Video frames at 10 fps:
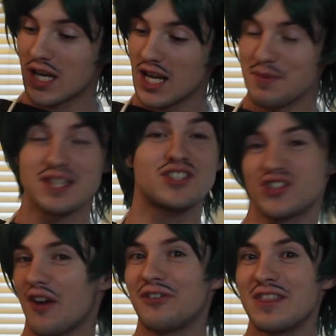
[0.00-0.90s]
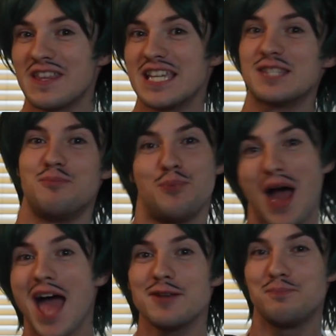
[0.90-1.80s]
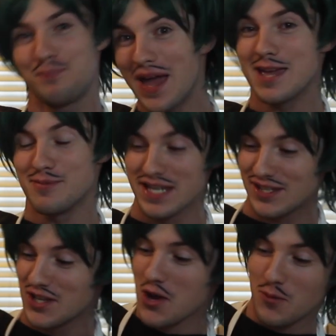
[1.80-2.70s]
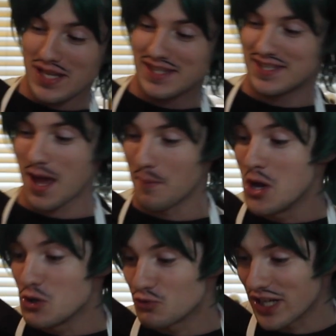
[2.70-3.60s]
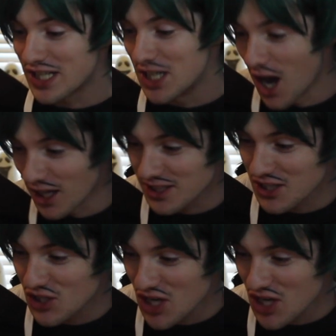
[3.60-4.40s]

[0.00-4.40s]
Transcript: We're going to be stuffing these bad babies with some ricotta